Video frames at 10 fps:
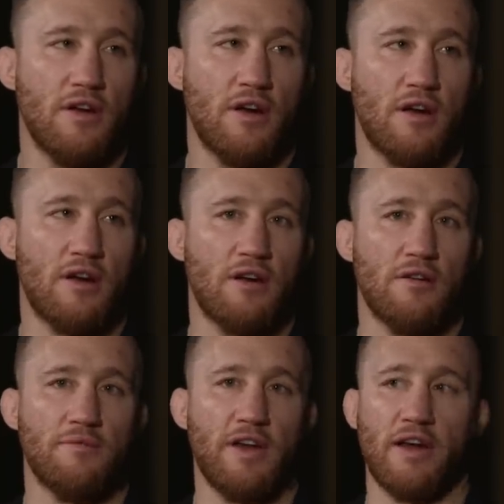
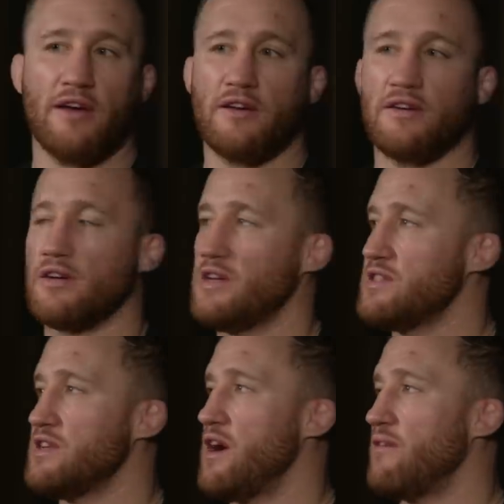Um, yeah,
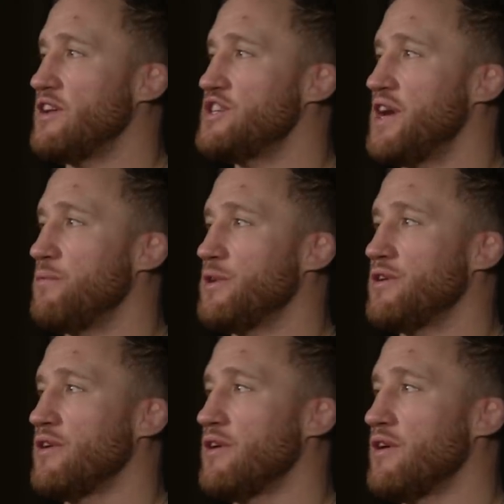he's a dominant
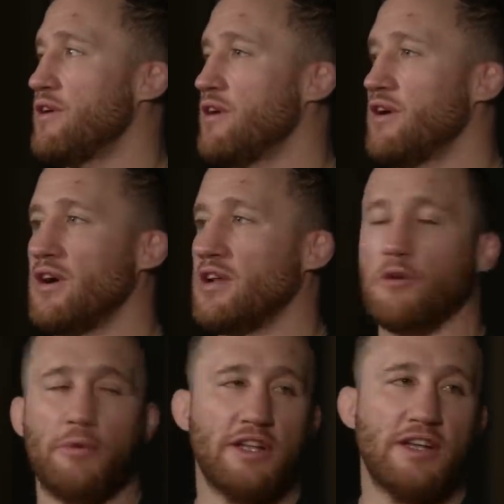champion, uh, and
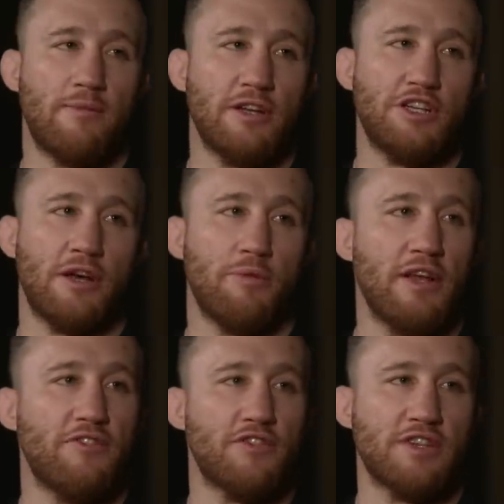he'll be a dominant
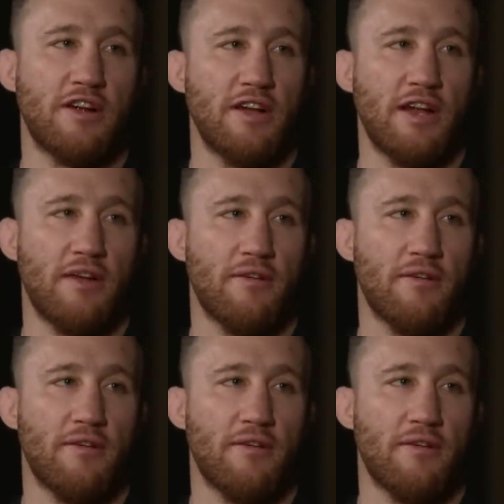champion after Saturday night.